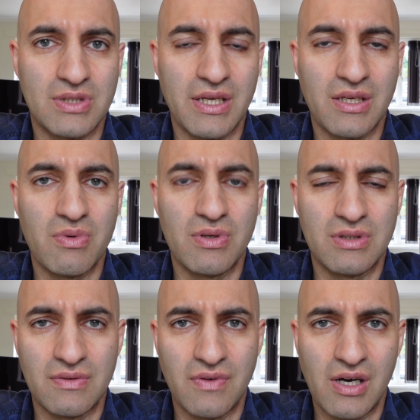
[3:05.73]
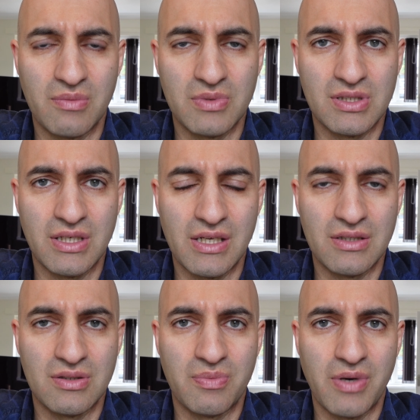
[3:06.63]
say, community pharmacy
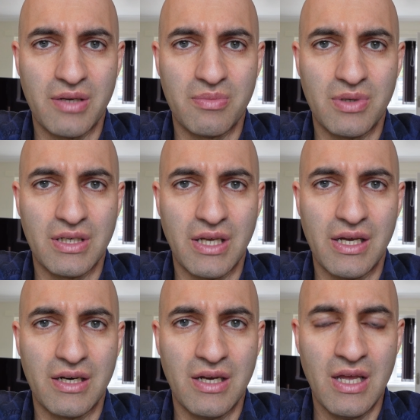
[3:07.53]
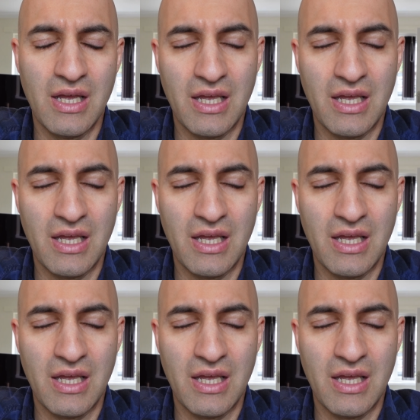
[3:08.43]
into primary care.